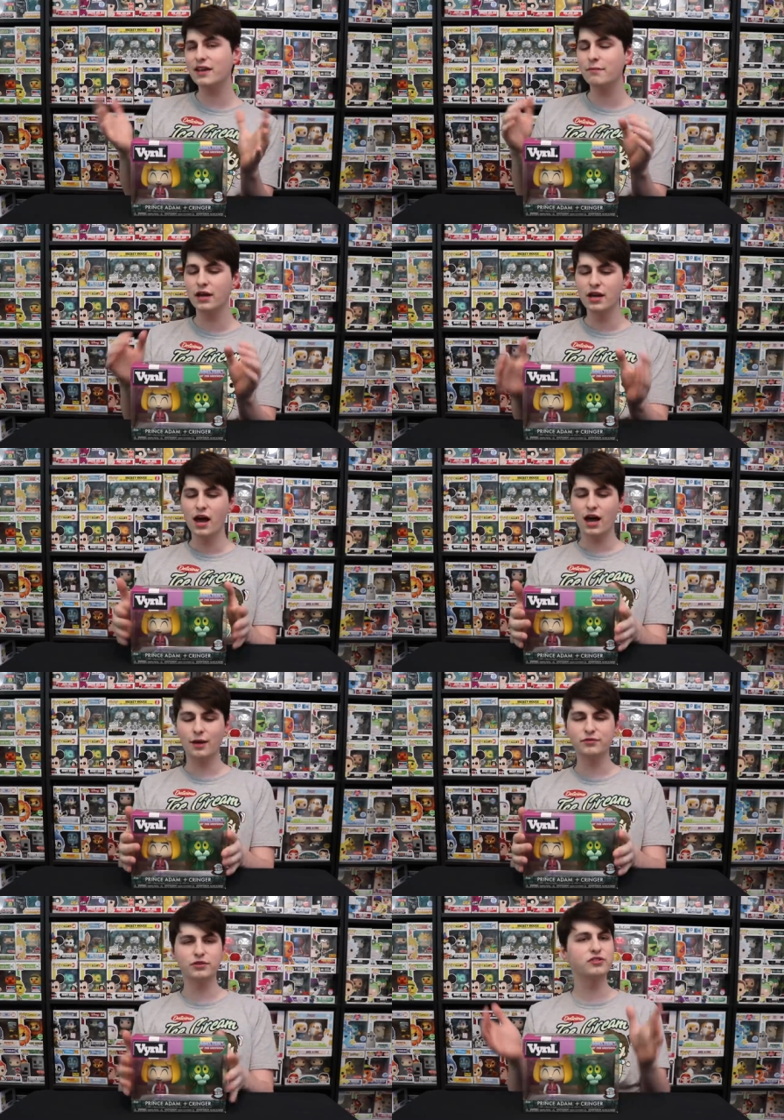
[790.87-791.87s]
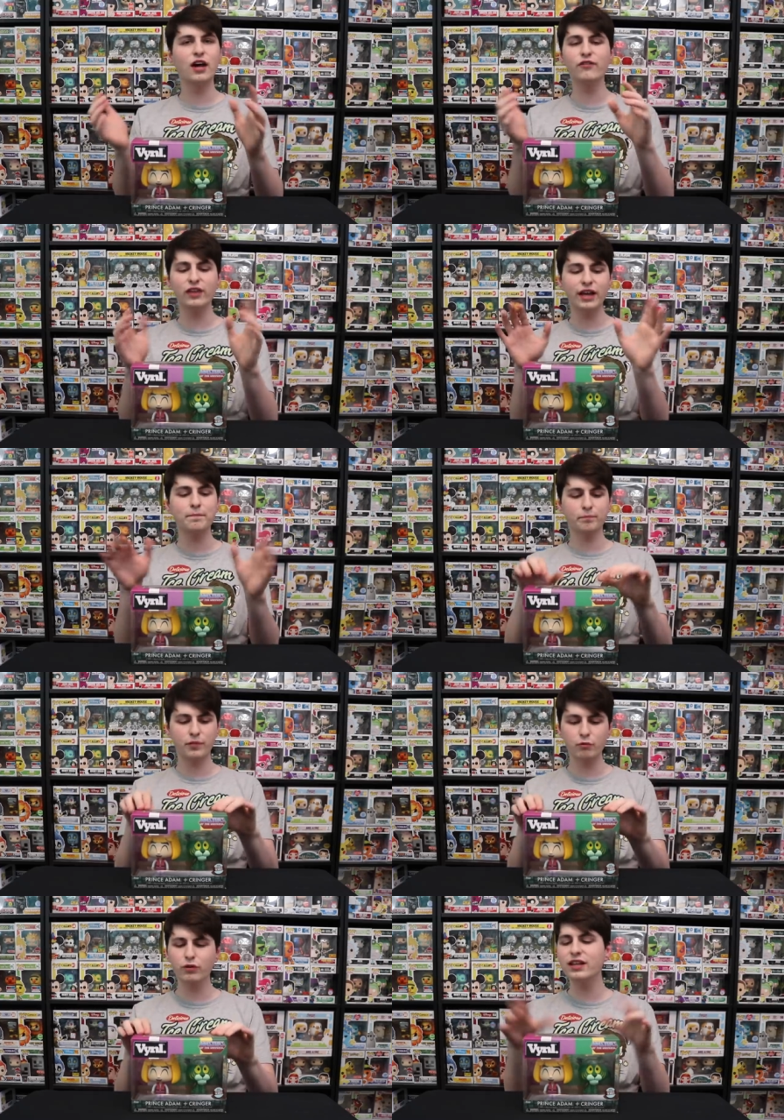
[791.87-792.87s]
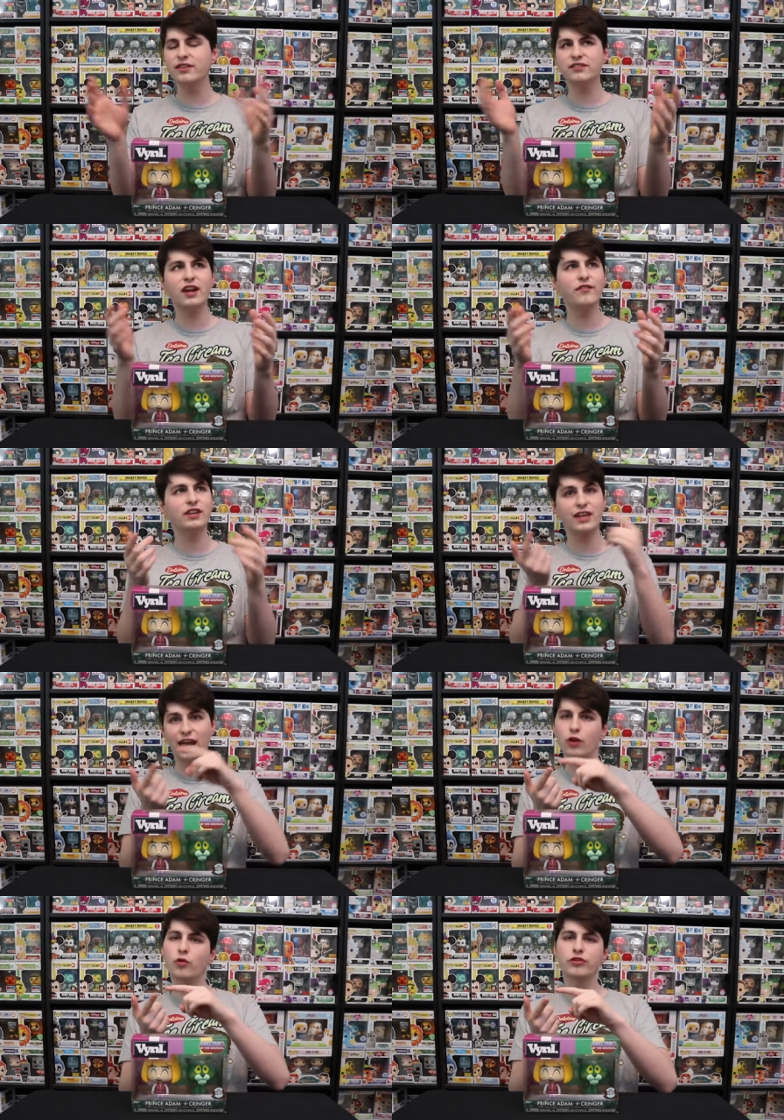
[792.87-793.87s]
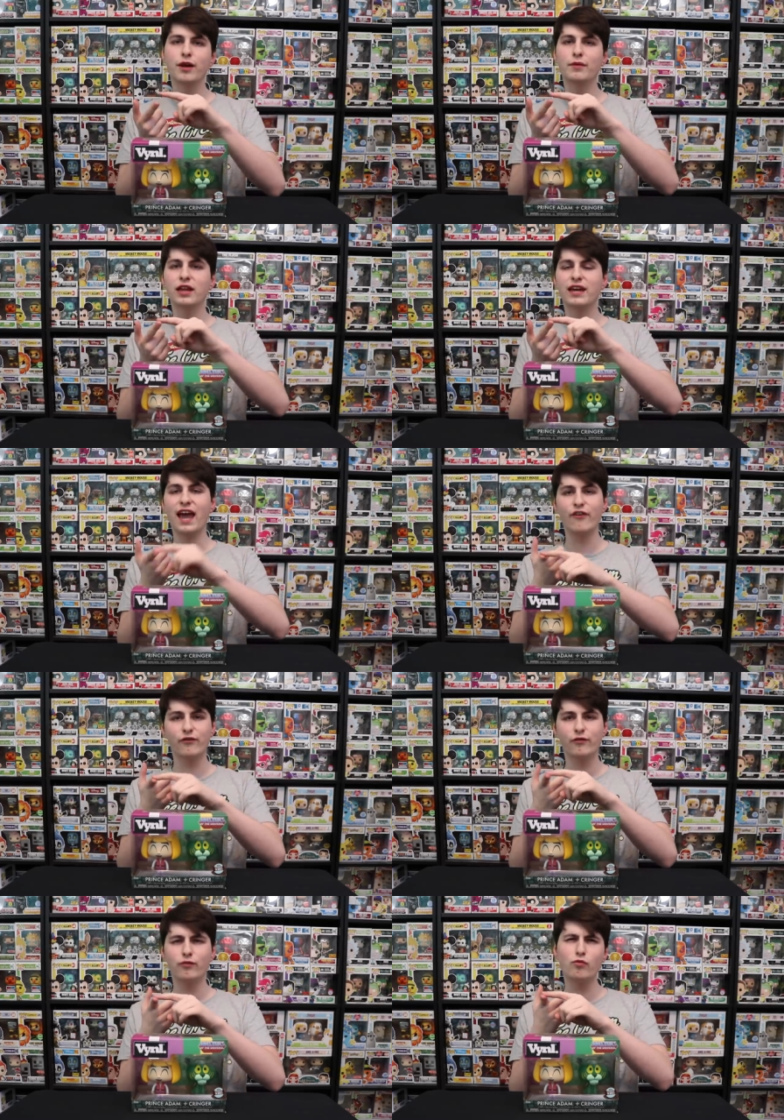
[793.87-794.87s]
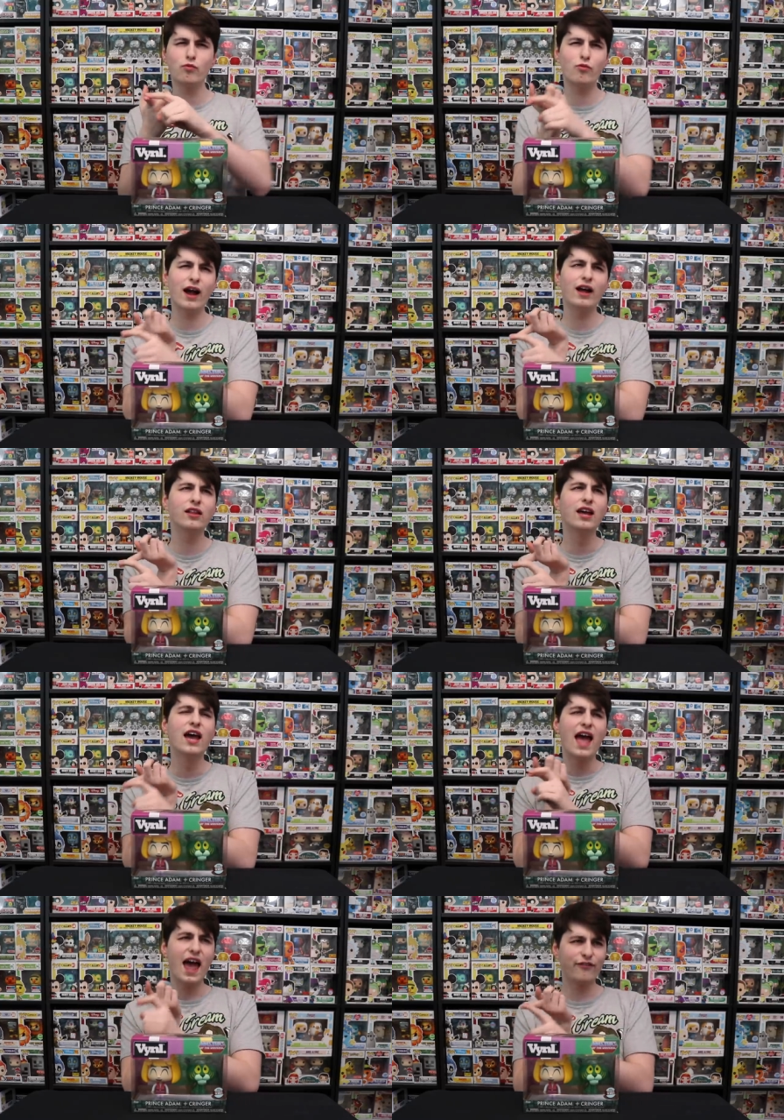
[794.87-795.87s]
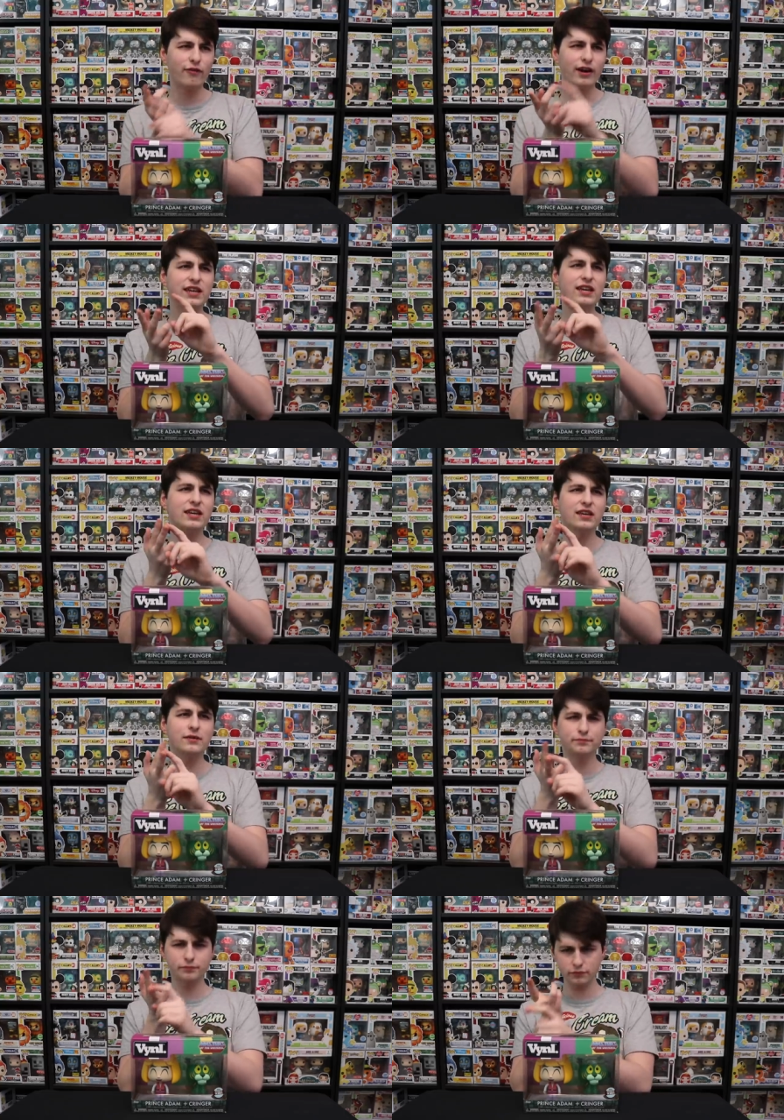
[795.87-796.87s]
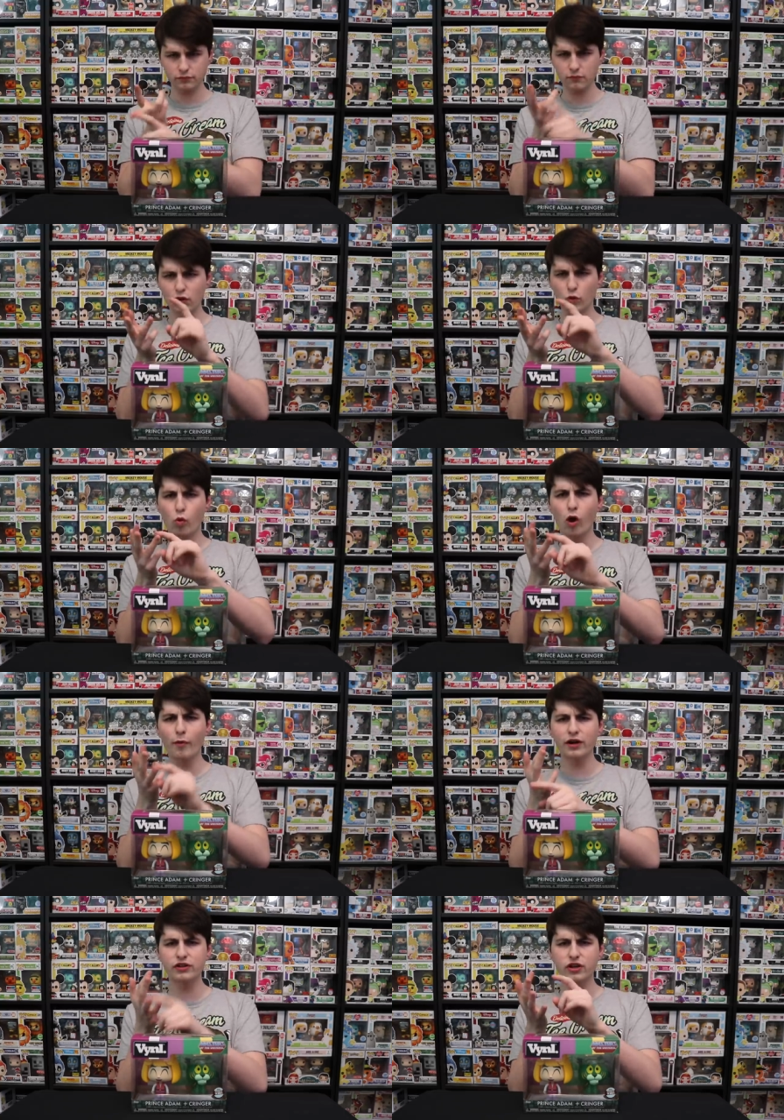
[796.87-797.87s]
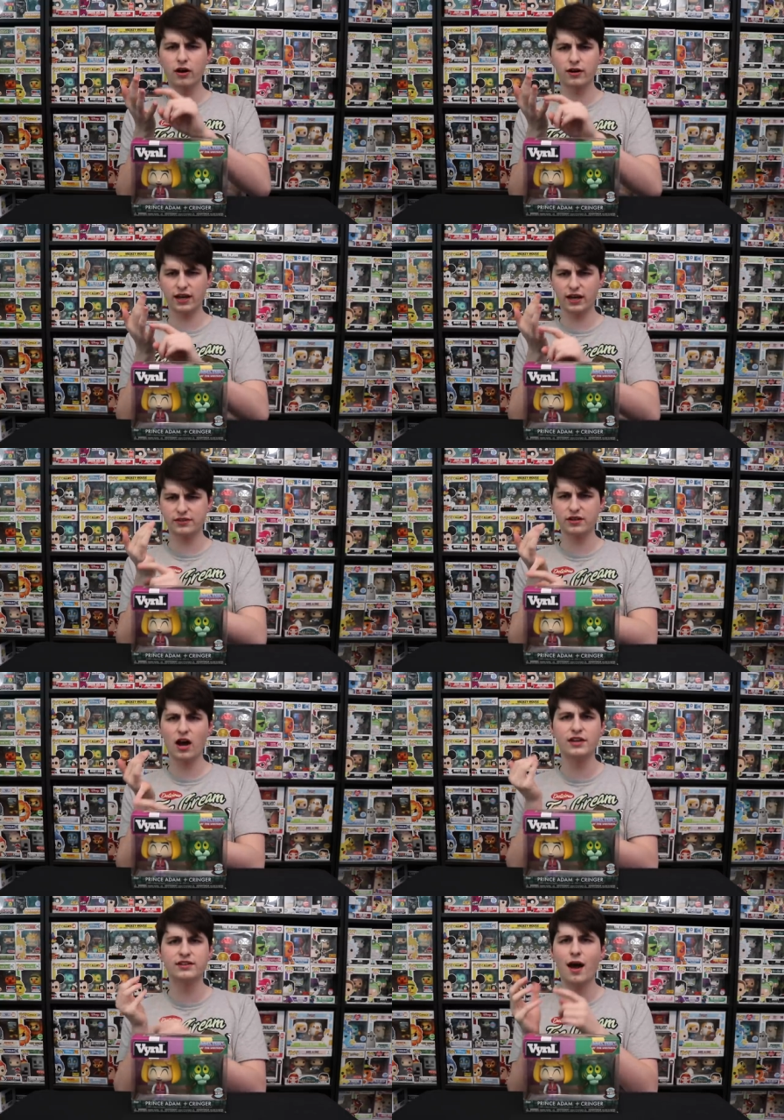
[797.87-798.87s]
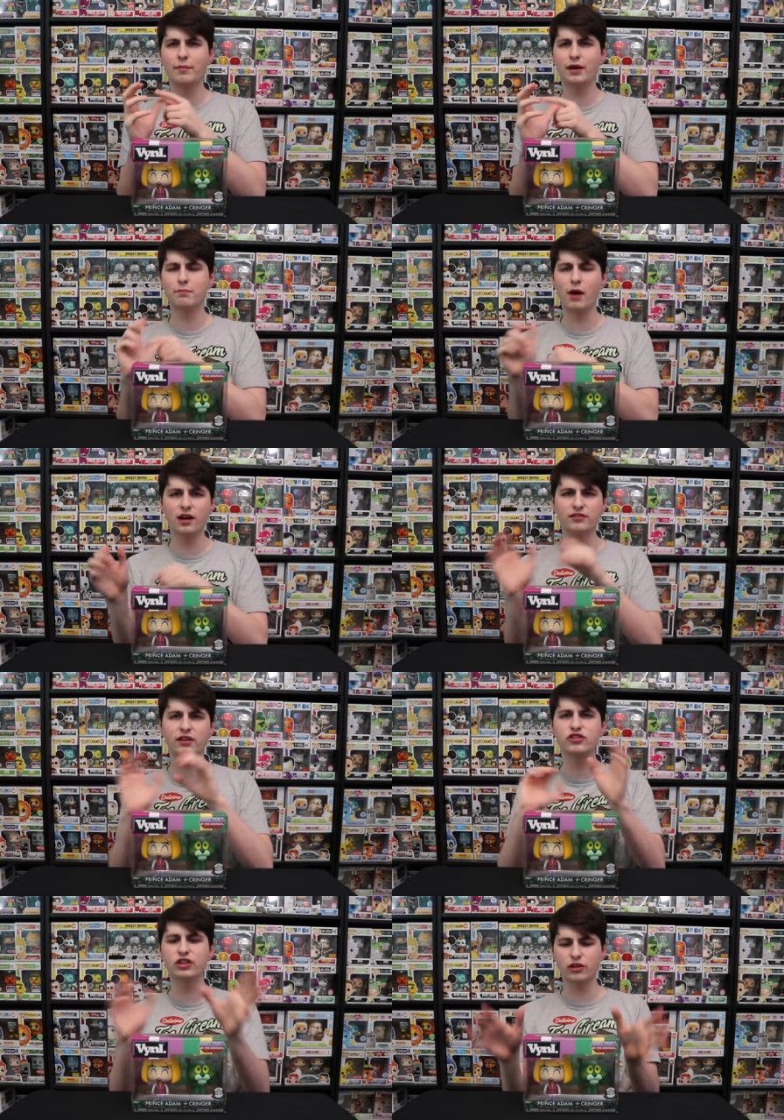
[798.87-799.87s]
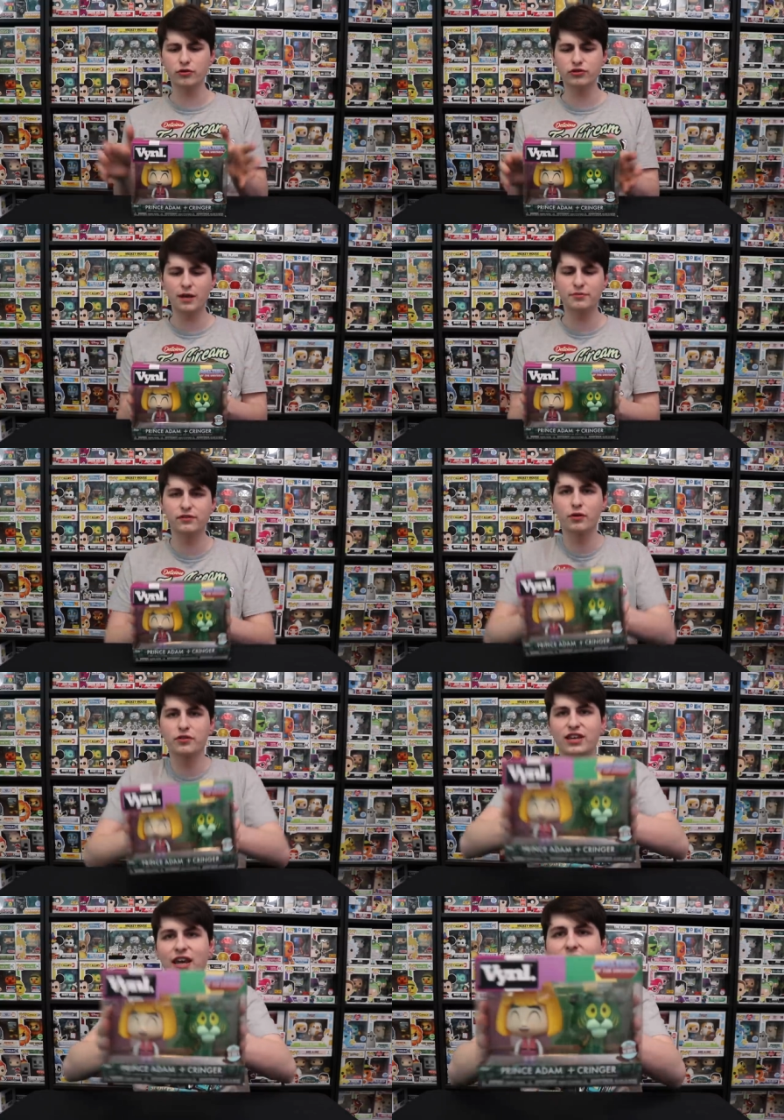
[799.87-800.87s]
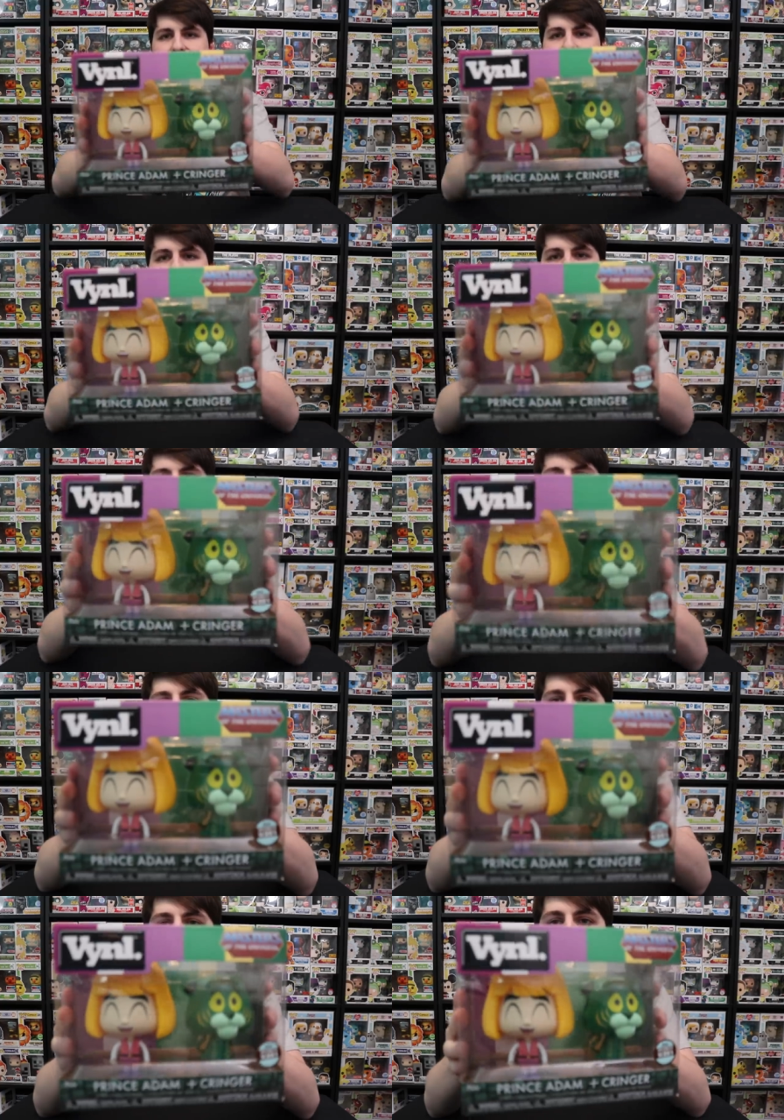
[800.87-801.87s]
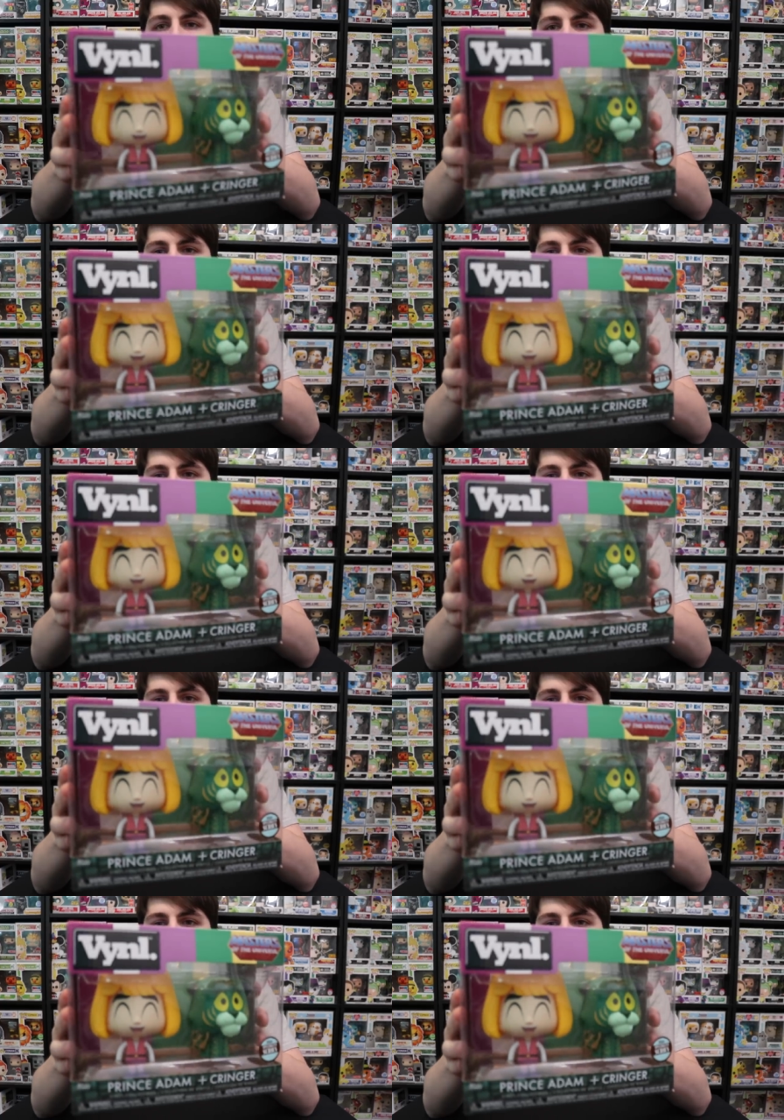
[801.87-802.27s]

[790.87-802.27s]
them. So stuff like, really, the stuff that can't order them are, like, FYE... Walmart, Target, Hot Topic, Box Lunch, like those types of stores can't get these in, but